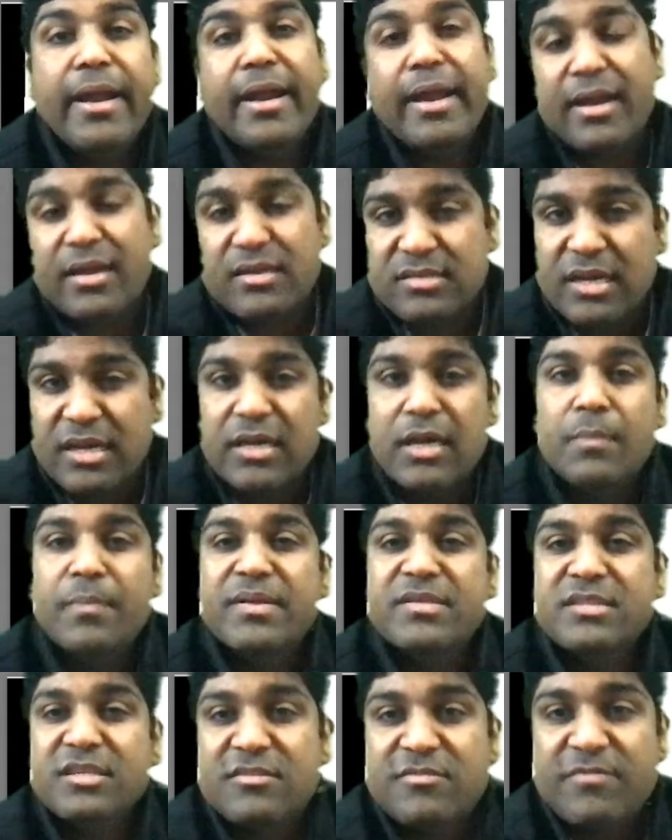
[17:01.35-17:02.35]
it is little
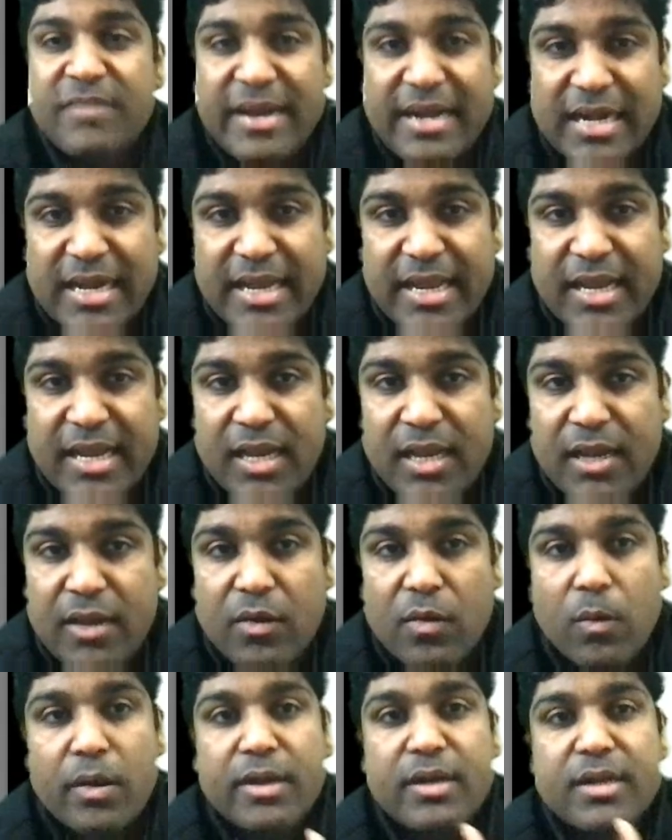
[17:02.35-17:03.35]
business friendly,
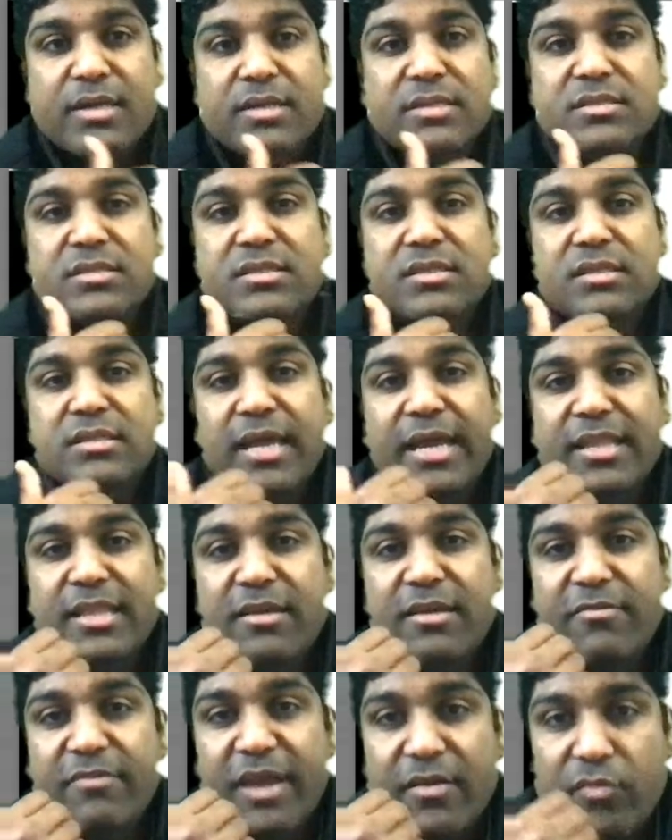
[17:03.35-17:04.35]
or it is they
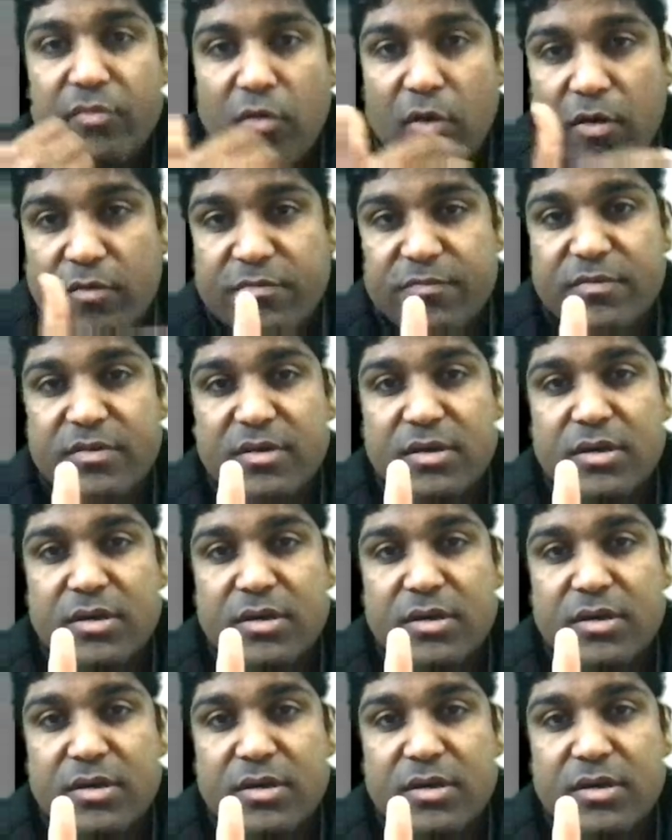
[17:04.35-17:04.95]
waive off